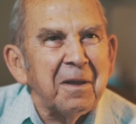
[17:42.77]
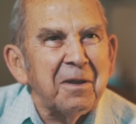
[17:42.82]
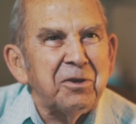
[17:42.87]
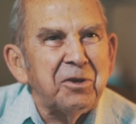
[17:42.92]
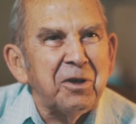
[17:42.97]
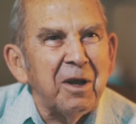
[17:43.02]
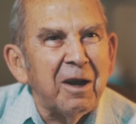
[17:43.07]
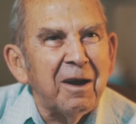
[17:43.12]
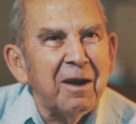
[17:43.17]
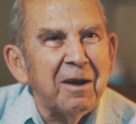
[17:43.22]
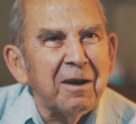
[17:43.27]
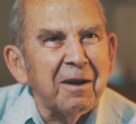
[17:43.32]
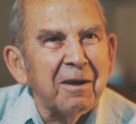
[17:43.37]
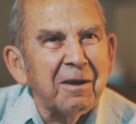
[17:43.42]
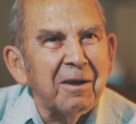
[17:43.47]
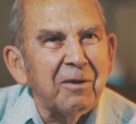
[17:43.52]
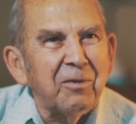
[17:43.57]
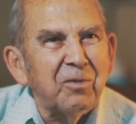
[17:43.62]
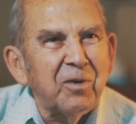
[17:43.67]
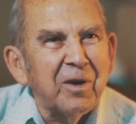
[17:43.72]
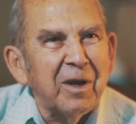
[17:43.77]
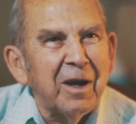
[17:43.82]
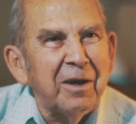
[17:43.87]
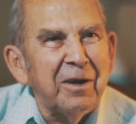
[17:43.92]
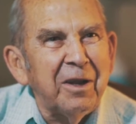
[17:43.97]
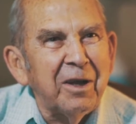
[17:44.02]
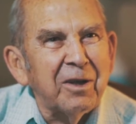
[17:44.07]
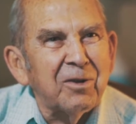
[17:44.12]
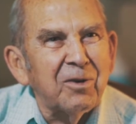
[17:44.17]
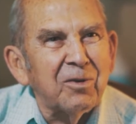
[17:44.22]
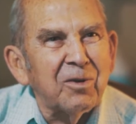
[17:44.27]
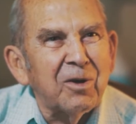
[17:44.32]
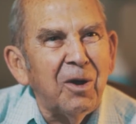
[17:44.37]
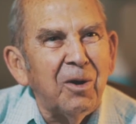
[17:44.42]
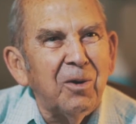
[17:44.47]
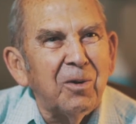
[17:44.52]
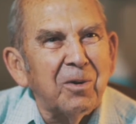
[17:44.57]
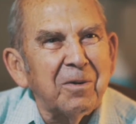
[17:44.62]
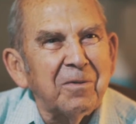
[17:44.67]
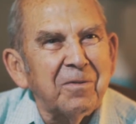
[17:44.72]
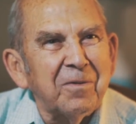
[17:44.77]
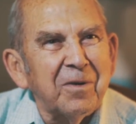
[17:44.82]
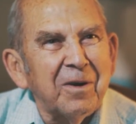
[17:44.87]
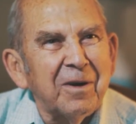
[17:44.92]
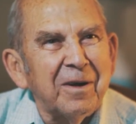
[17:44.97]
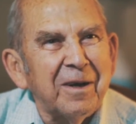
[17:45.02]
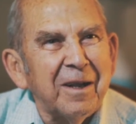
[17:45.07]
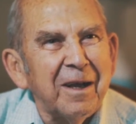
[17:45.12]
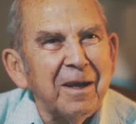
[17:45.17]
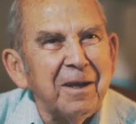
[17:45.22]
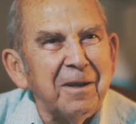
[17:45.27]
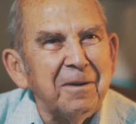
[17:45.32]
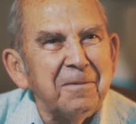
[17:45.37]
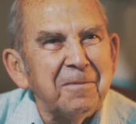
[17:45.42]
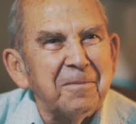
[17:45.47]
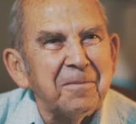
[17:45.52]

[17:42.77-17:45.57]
share a nickel Coke for a date.